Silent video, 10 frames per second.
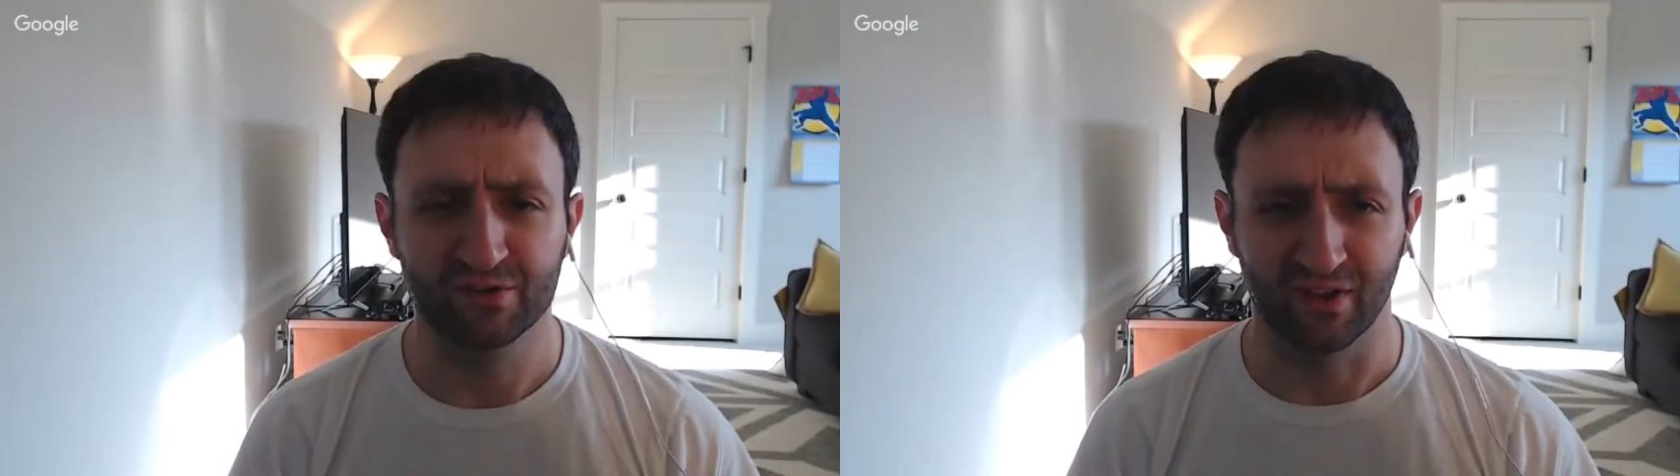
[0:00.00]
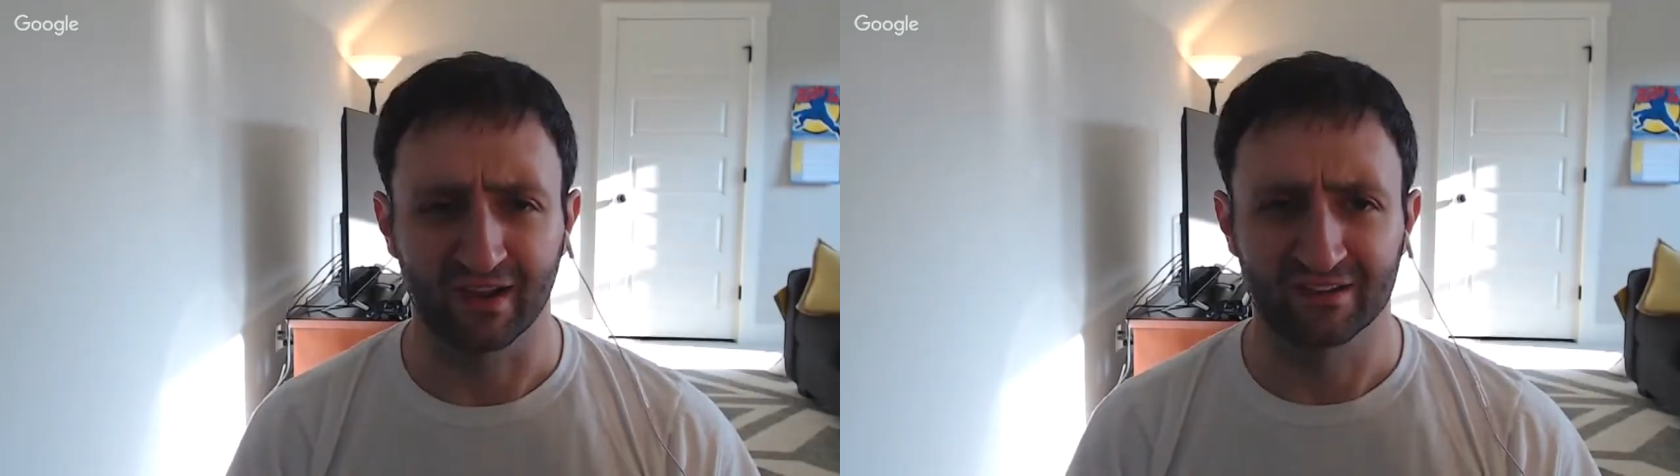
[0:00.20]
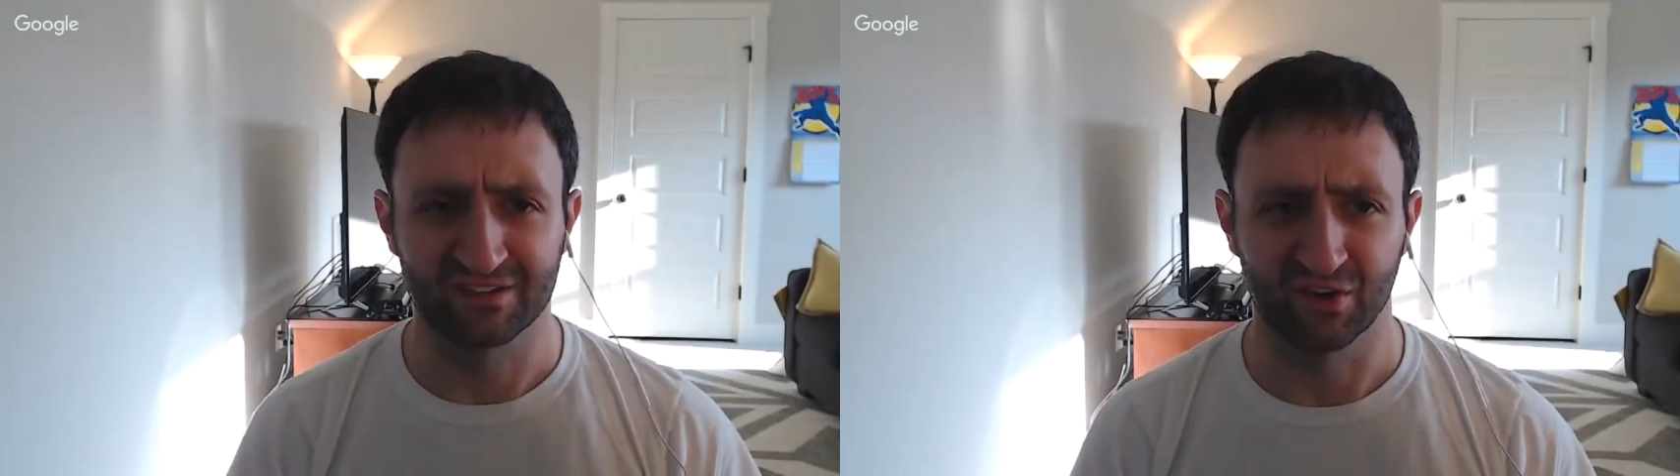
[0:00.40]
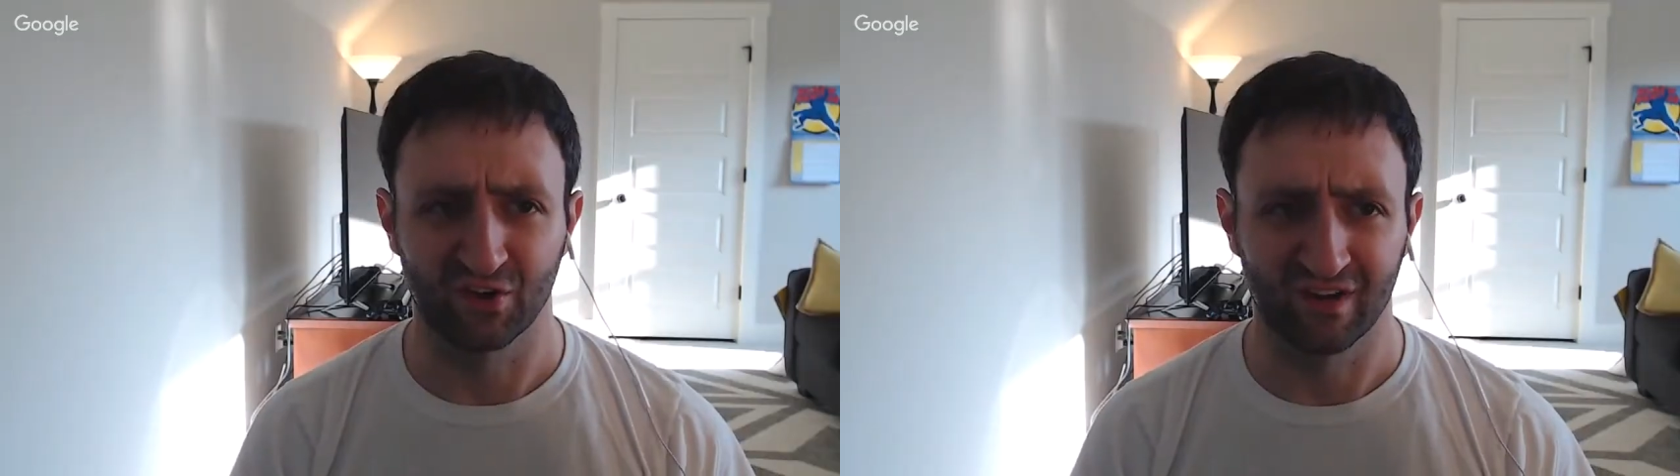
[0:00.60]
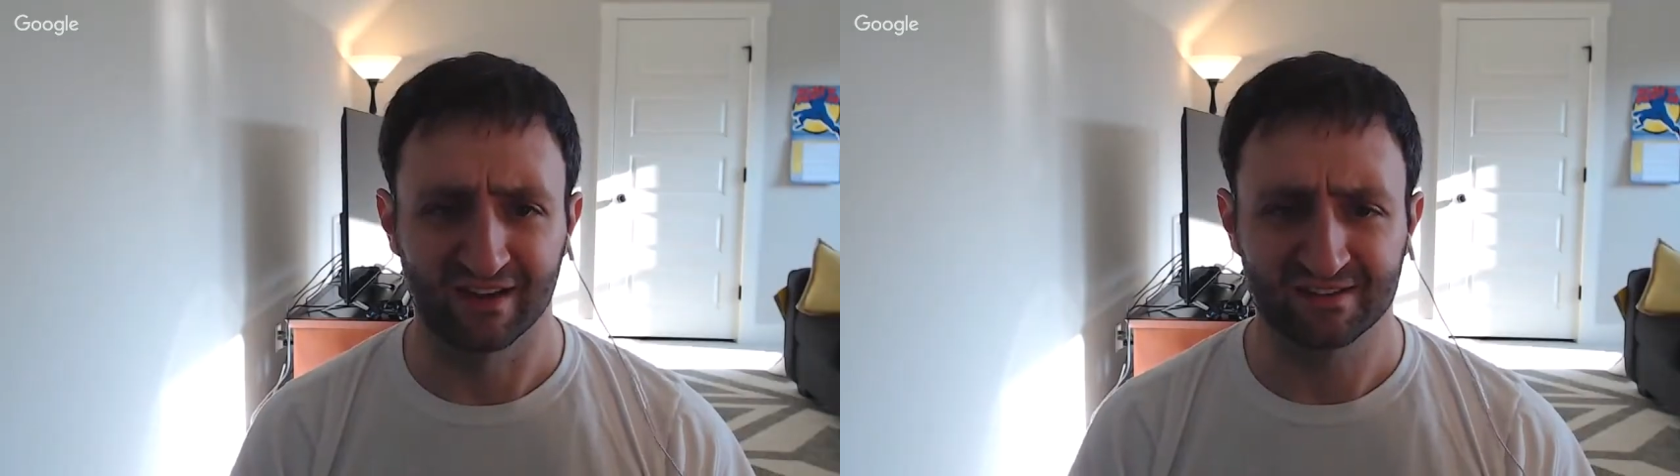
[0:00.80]
to like a
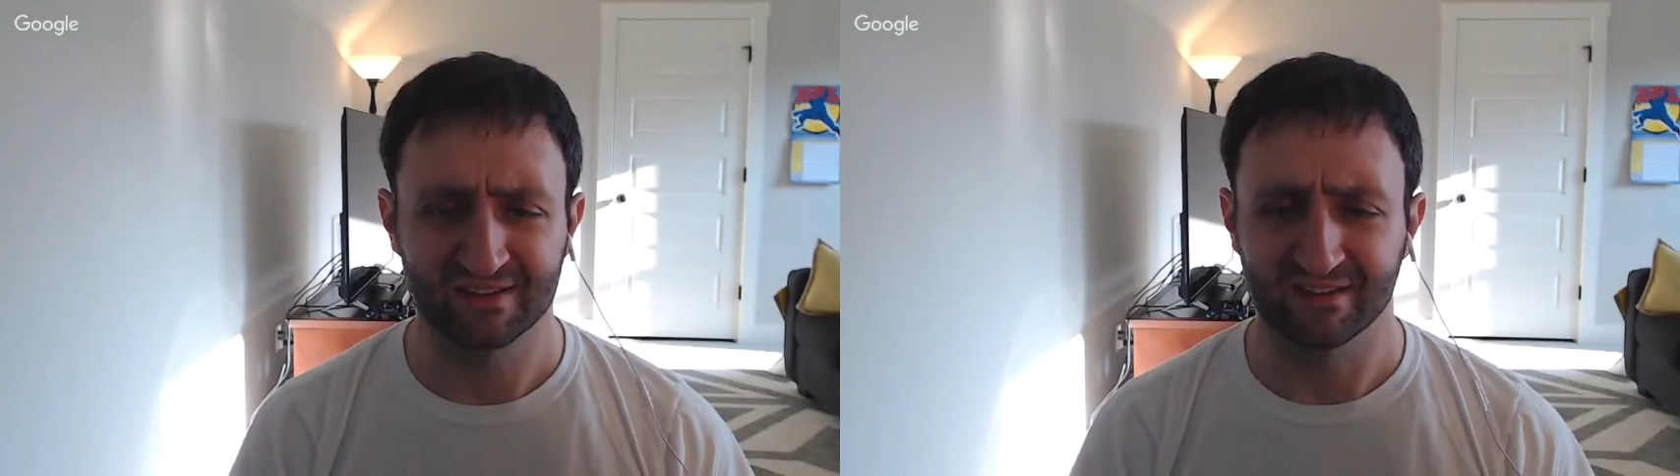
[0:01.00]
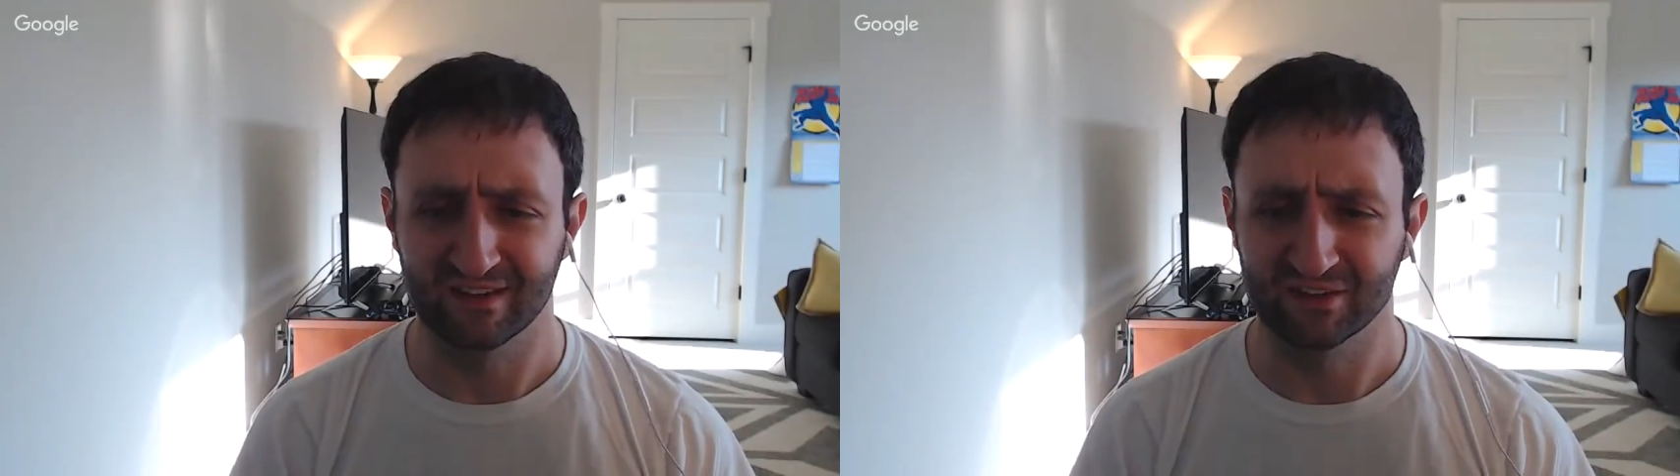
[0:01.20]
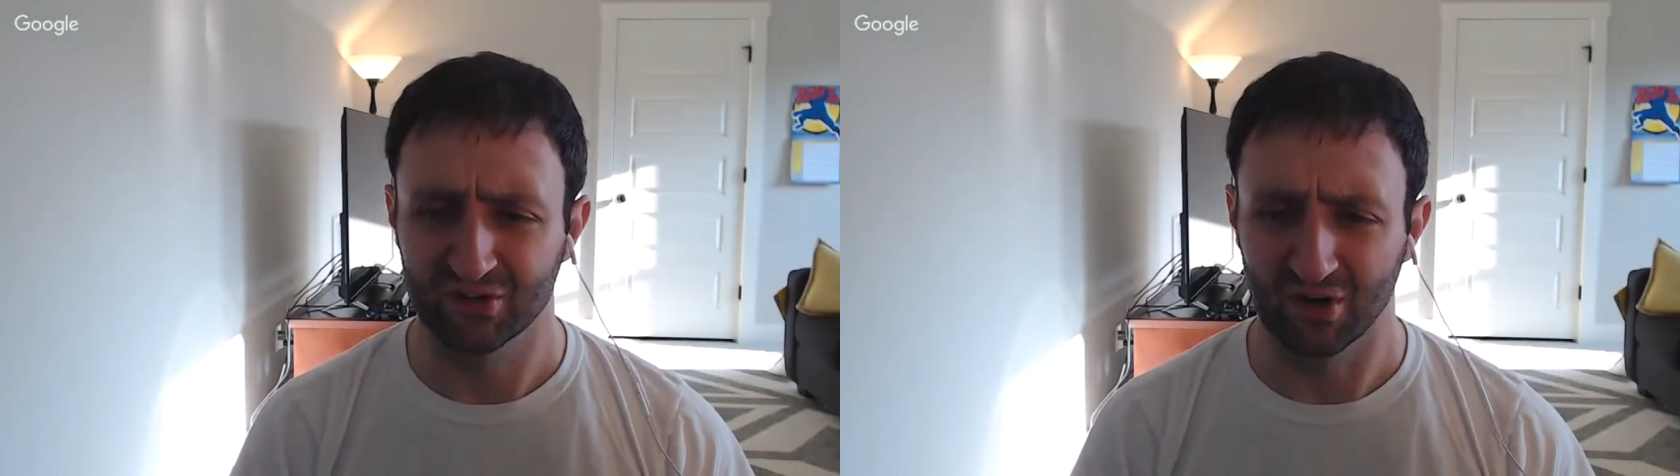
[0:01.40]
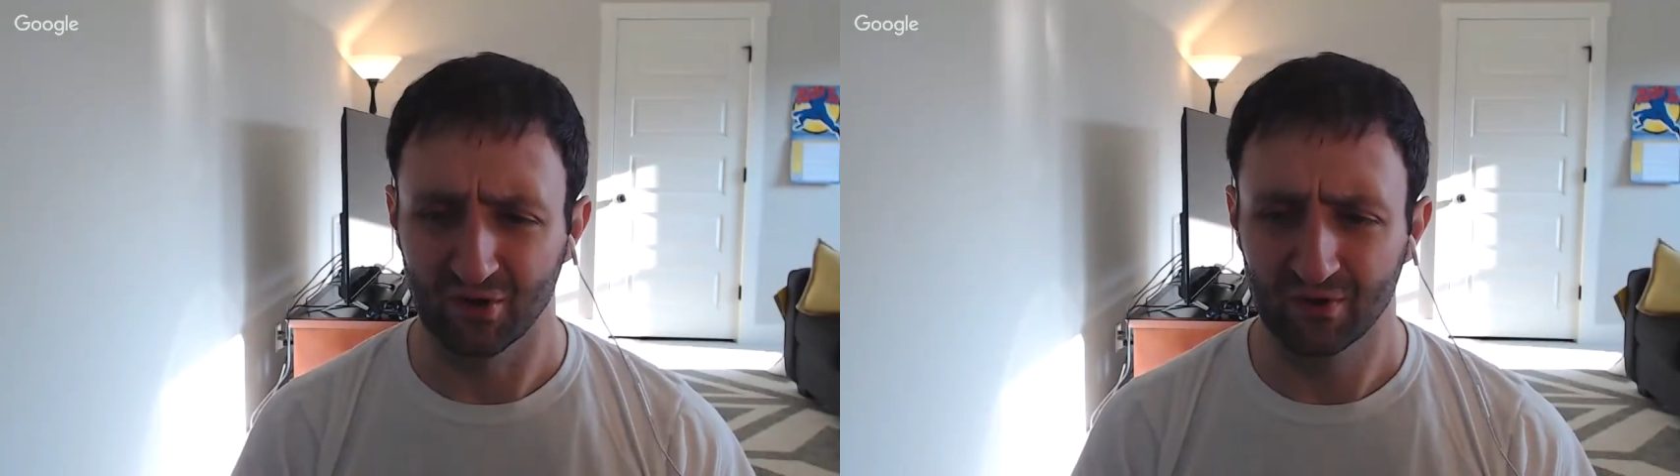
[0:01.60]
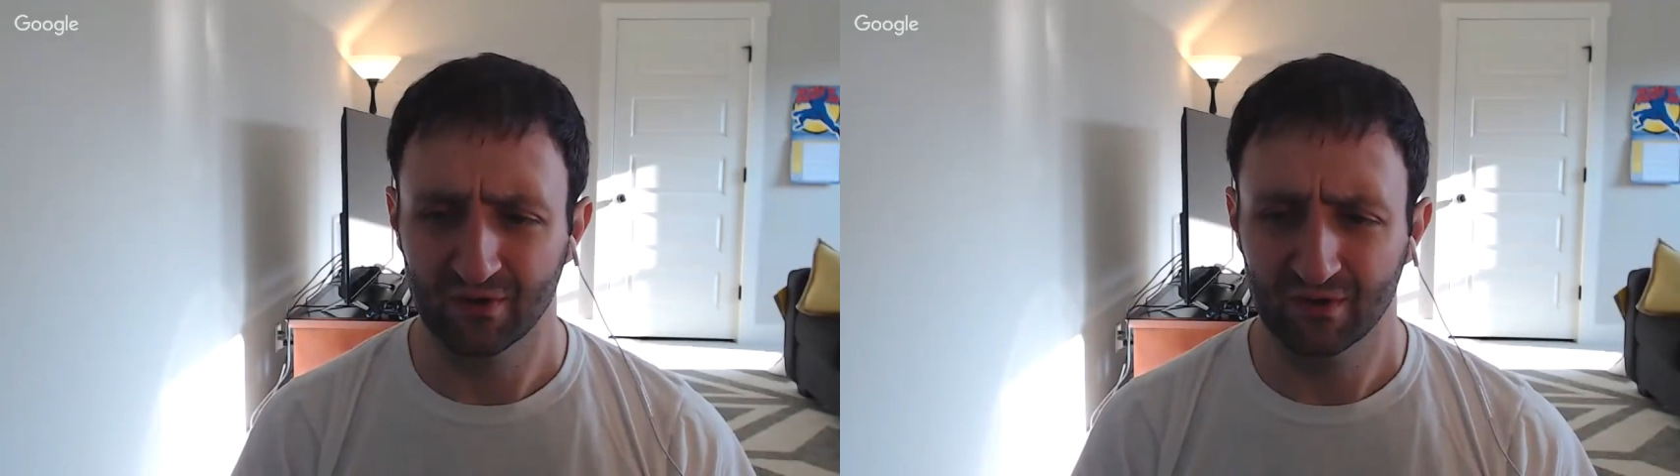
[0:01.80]
serialized TV show.